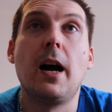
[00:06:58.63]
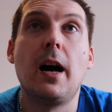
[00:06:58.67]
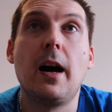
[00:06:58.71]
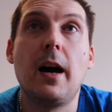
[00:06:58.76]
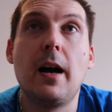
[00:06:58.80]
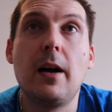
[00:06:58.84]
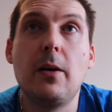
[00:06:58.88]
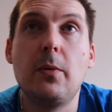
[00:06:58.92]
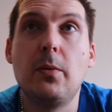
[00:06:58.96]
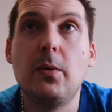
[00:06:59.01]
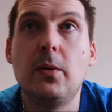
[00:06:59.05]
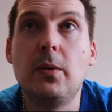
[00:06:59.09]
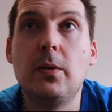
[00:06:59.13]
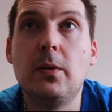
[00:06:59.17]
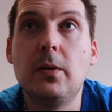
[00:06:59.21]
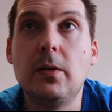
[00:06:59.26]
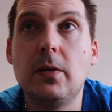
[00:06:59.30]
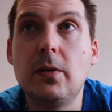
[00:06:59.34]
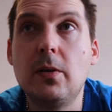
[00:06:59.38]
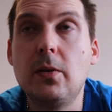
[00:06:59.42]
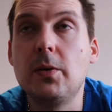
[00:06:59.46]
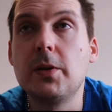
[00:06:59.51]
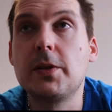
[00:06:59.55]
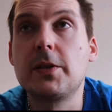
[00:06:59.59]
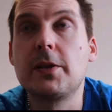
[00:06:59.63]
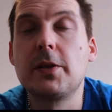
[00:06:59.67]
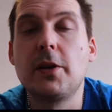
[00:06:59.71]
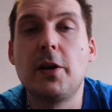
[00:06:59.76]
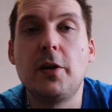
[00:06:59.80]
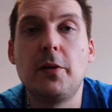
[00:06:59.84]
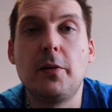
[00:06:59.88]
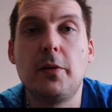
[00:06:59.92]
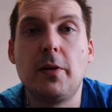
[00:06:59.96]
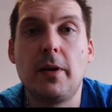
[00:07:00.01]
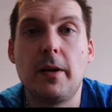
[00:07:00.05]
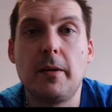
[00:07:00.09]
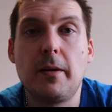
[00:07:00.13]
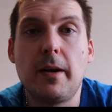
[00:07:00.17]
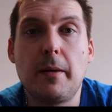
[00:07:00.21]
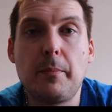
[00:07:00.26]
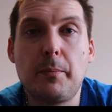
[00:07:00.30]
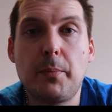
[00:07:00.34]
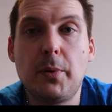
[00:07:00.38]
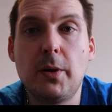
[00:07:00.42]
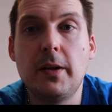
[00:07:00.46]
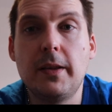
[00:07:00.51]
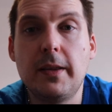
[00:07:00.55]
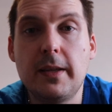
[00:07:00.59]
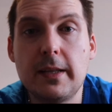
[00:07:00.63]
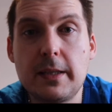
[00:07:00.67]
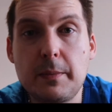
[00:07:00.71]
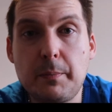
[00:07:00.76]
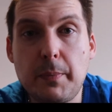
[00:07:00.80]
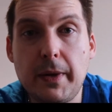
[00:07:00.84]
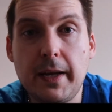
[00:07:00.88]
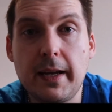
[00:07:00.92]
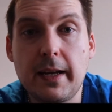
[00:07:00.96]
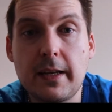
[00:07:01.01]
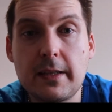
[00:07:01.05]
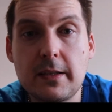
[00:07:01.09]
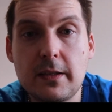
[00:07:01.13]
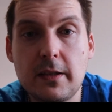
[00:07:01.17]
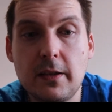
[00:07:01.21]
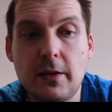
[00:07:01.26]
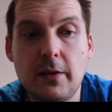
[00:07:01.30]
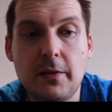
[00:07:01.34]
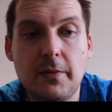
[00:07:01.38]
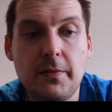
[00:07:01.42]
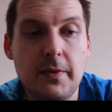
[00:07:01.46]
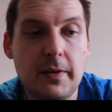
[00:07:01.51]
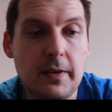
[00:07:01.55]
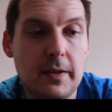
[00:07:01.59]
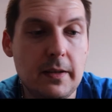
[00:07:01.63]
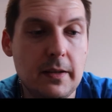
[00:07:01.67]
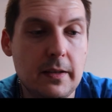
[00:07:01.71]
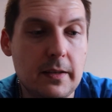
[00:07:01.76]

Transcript: I will also put the specs of